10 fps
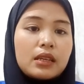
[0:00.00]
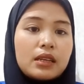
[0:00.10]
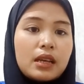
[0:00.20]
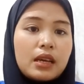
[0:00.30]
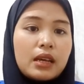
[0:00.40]

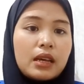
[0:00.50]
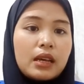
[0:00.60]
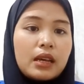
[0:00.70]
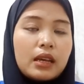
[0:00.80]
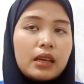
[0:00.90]

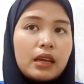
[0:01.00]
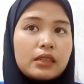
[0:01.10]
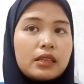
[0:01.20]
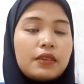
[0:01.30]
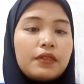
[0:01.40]
that
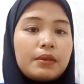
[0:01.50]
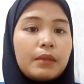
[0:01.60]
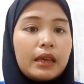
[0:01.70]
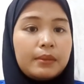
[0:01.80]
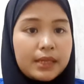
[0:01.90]
has given
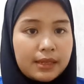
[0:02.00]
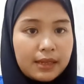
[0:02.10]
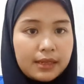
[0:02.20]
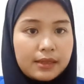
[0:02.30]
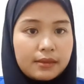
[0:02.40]
by
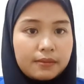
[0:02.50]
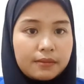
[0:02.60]
Mrs.